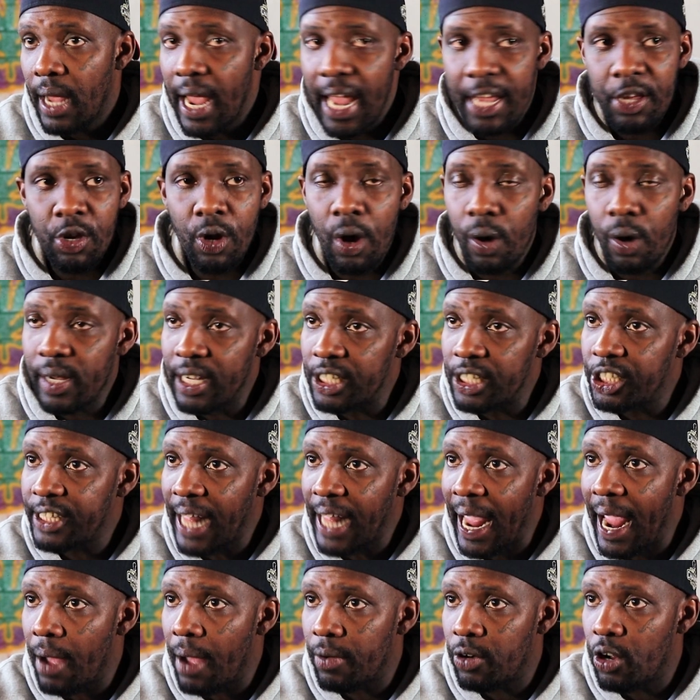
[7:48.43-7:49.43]
And you gonna get
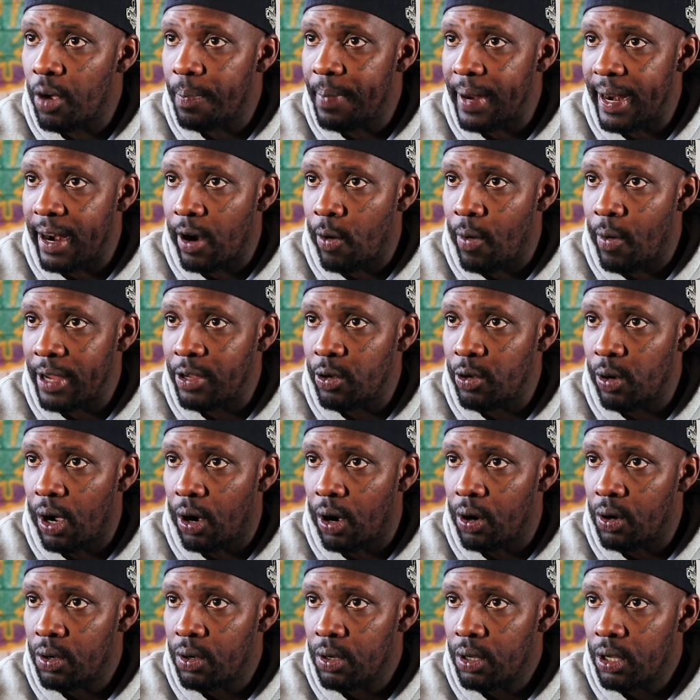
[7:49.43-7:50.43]
stabbed up everywhere you
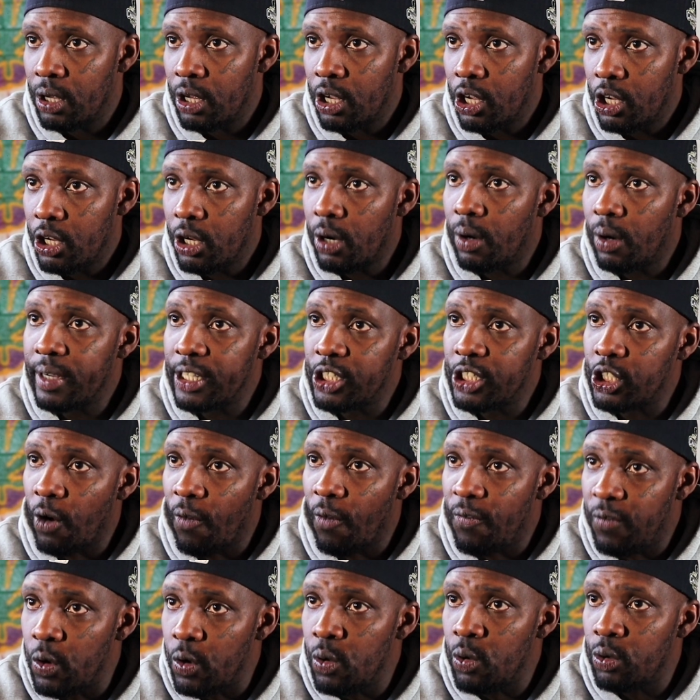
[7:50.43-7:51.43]
go. You're gonna get
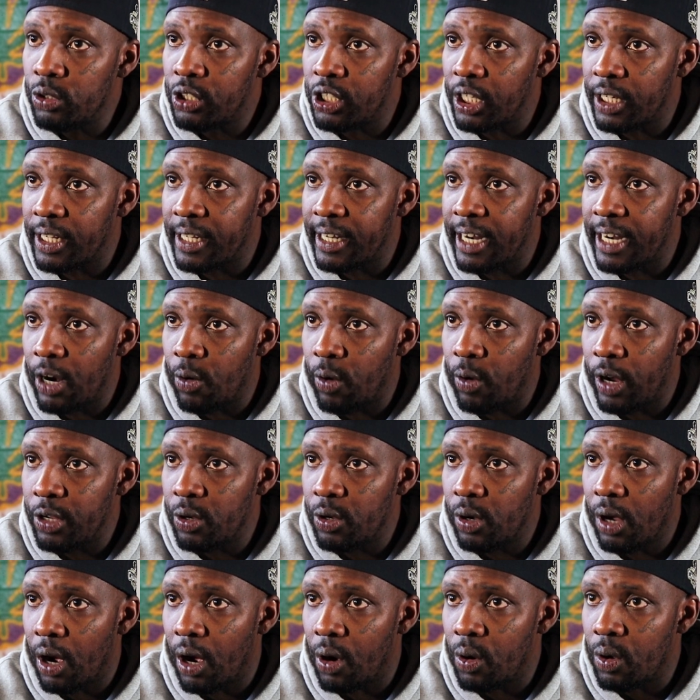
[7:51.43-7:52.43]
your food taken everywhere
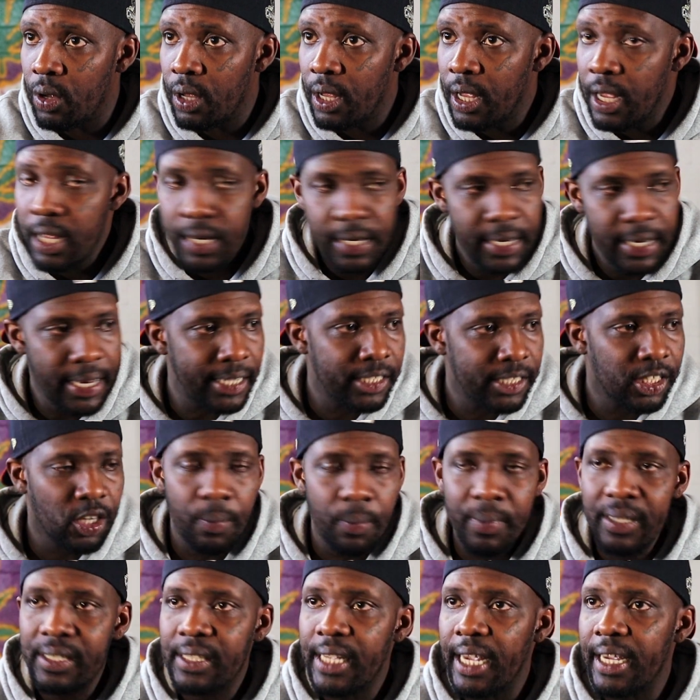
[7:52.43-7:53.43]
you go. Niggas
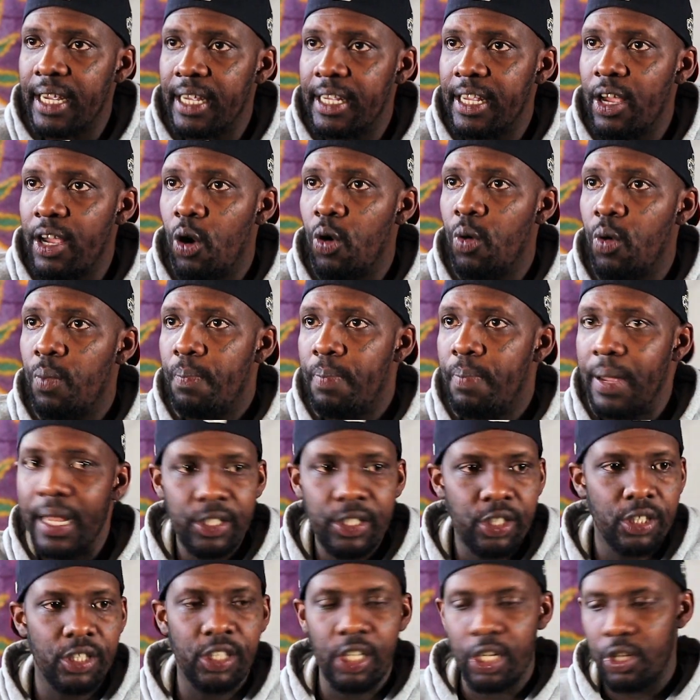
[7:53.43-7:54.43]
gonna be taking your
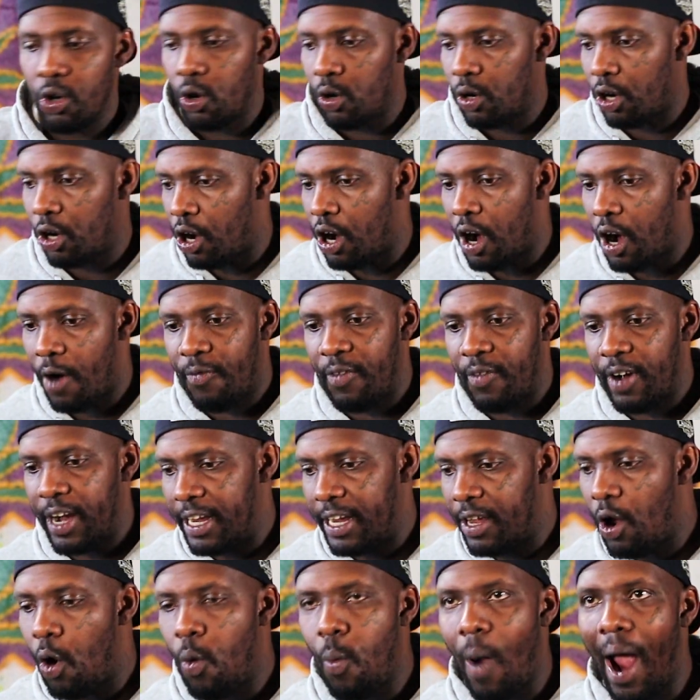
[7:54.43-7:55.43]
pictures of your
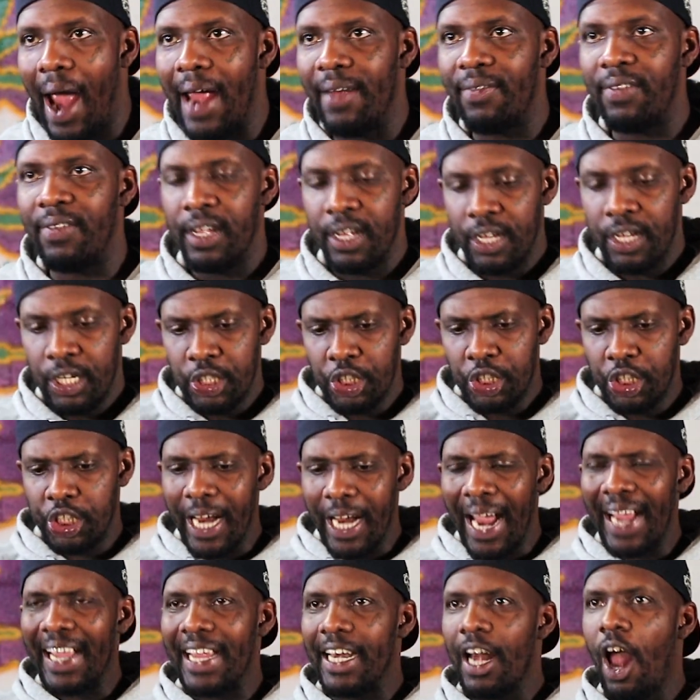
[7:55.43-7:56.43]
girlfriend, your wife,
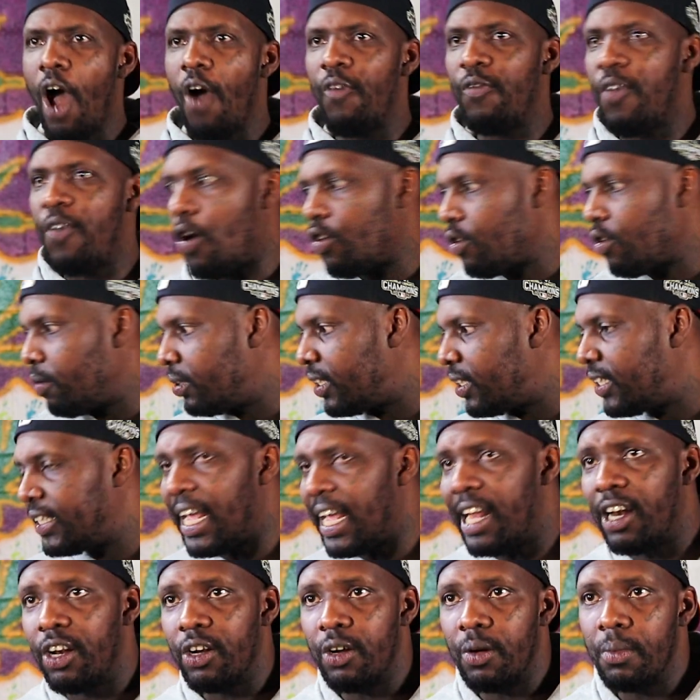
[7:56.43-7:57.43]
jacking off on them,
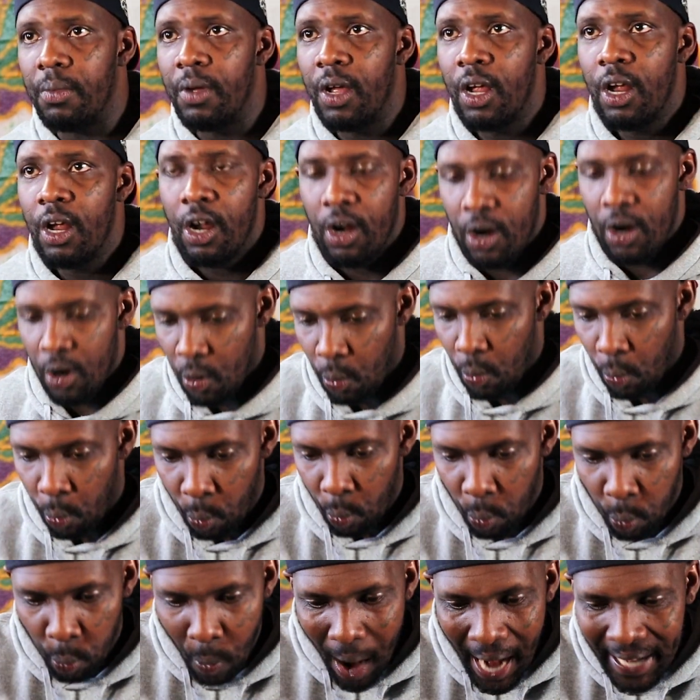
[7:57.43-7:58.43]
selling them,
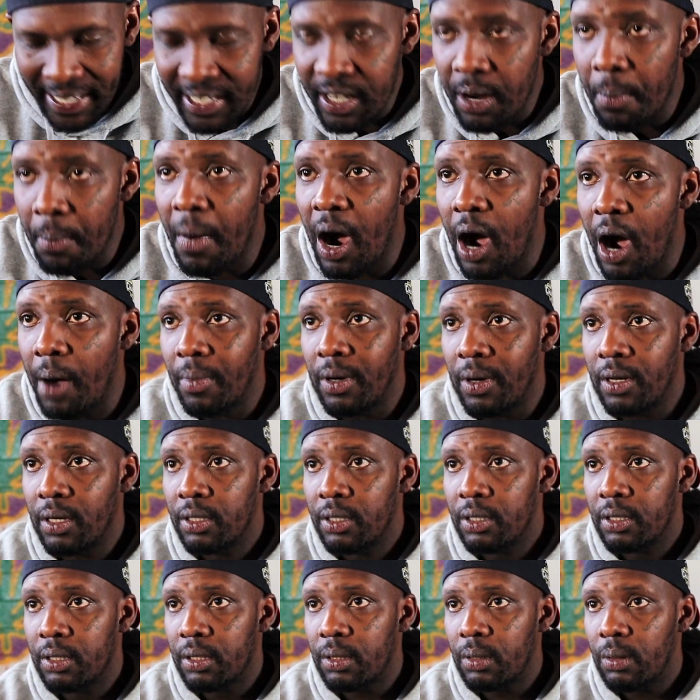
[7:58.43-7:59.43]
writing your mama.
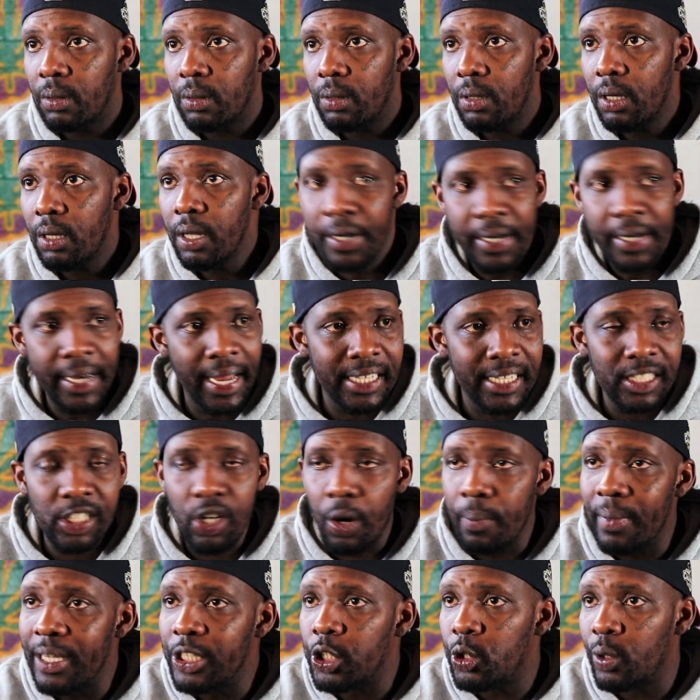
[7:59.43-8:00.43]
Niggas
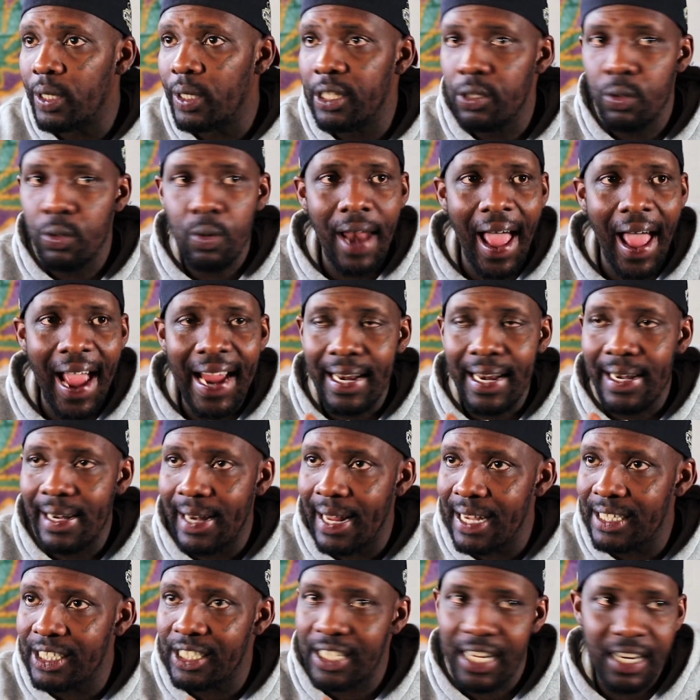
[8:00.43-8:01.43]
gonna be treating you like
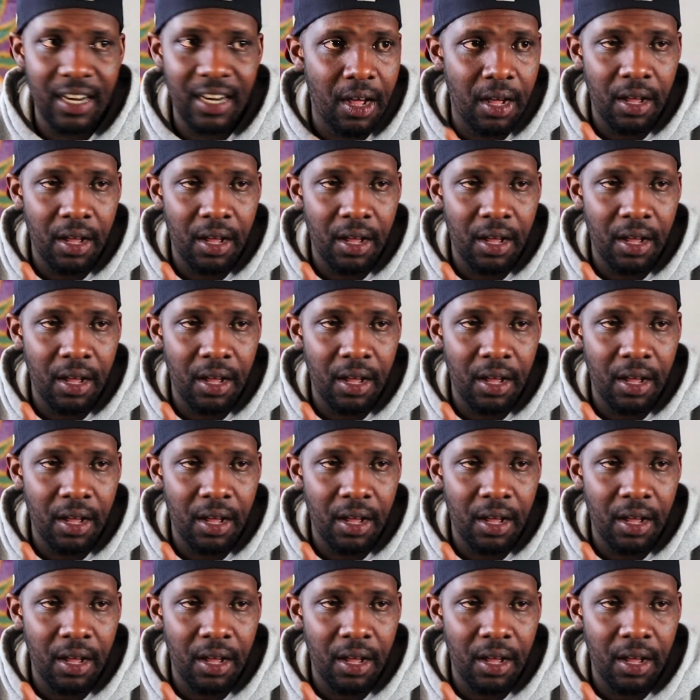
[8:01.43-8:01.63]
less than